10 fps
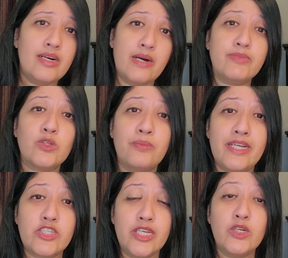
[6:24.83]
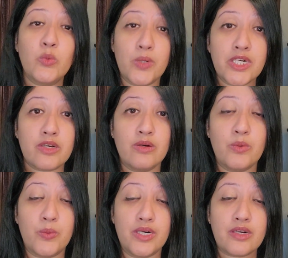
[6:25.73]
So make sure you
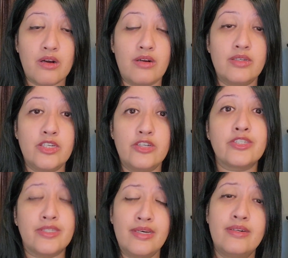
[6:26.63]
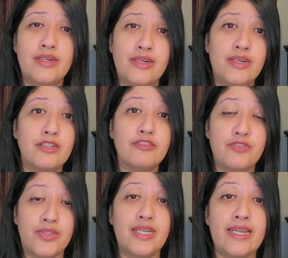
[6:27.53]
work on yourself
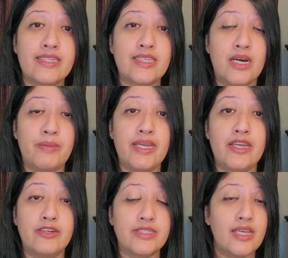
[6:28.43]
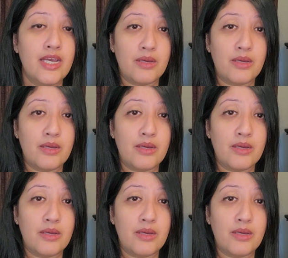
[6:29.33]
for the next coming years.